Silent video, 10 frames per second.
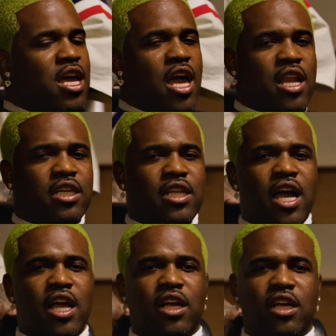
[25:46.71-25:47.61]
And it's
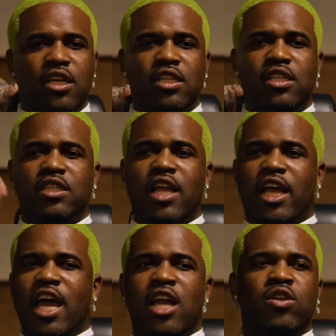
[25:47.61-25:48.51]
like
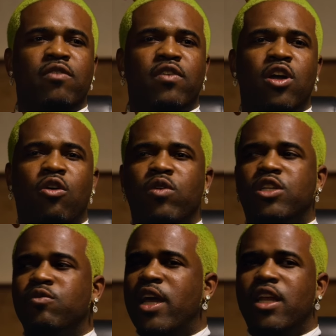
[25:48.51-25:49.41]
y'all don't even know
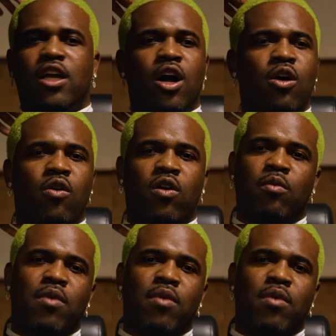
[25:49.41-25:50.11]
which way to go on a